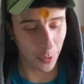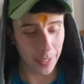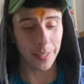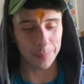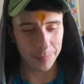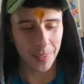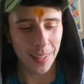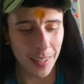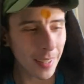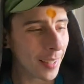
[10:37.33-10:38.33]
Okay.
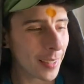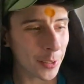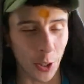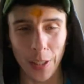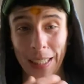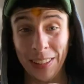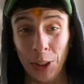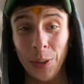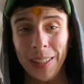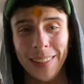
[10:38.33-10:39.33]
Sorry,
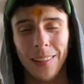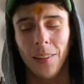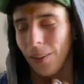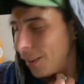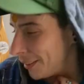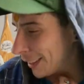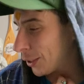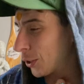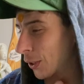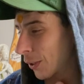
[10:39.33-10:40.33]
you can. It's
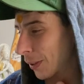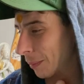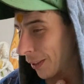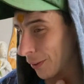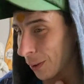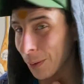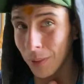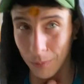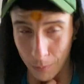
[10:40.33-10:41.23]
triggering my throat.